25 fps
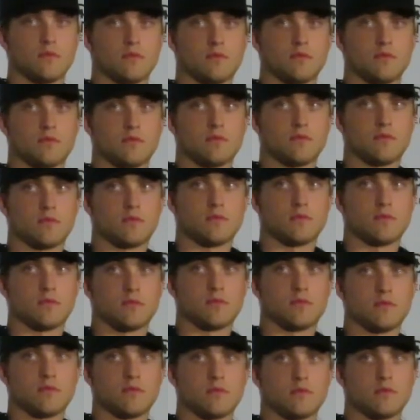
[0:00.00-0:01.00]

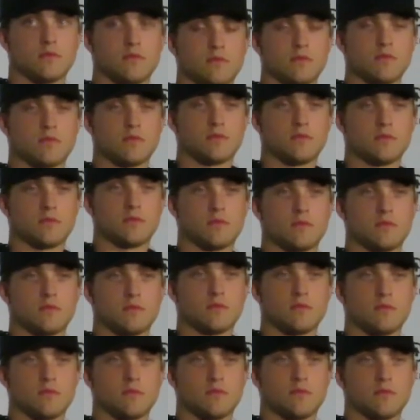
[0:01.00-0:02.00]

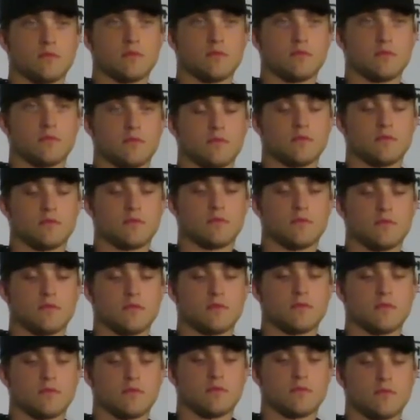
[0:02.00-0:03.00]

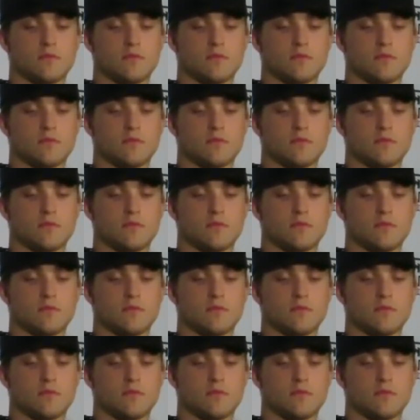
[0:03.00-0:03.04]
This person isn't speaking.